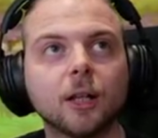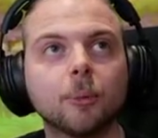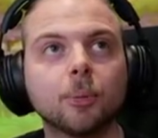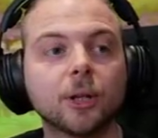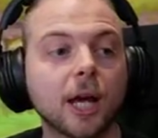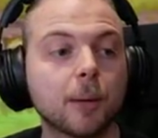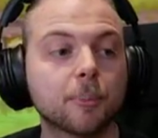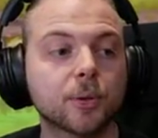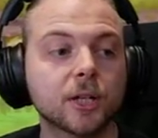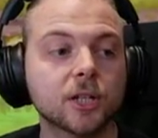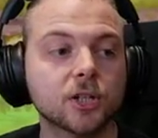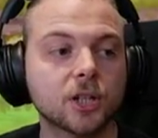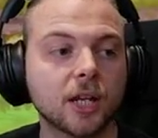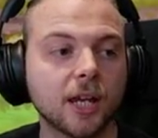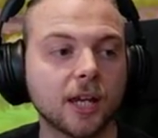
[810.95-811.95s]
But I
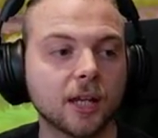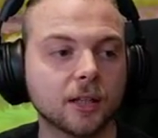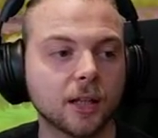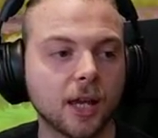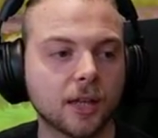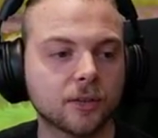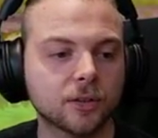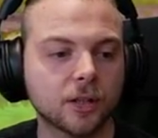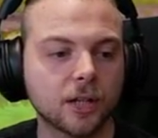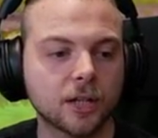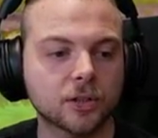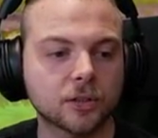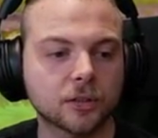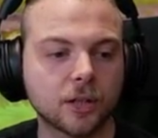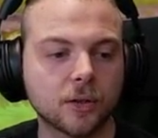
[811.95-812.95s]
appreciate uh, the
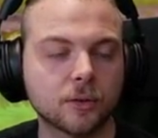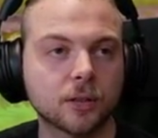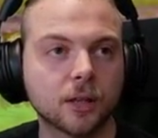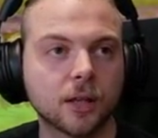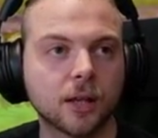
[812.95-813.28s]
donation, dude.